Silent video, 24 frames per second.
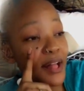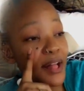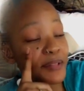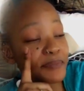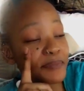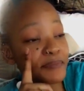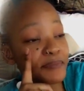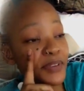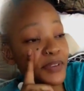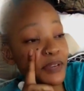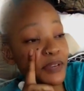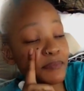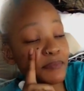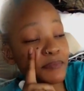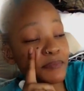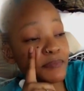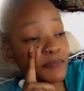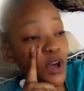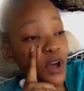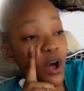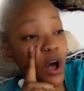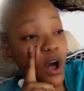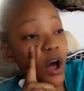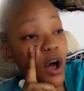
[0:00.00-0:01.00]
me
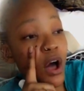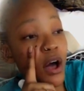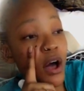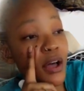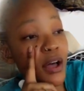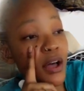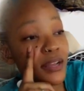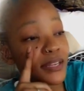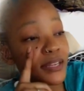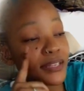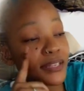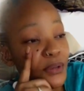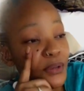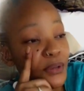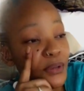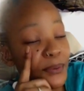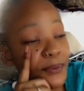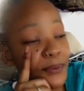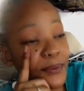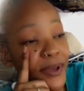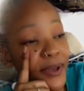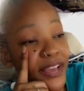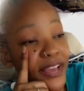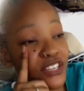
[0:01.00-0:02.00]
more,
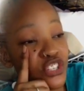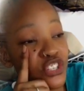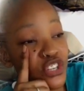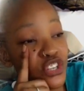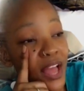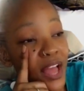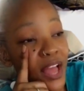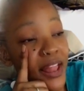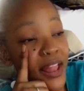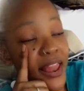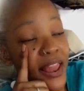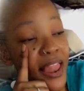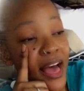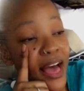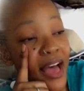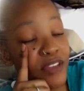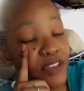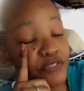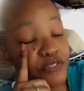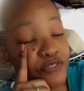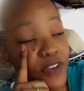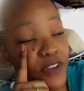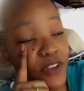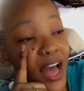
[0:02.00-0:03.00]
where shall I
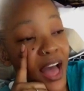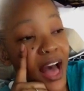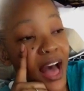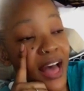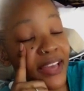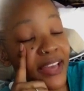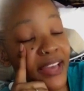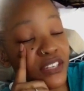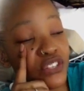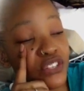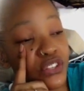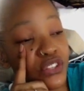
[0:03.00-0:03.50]
find the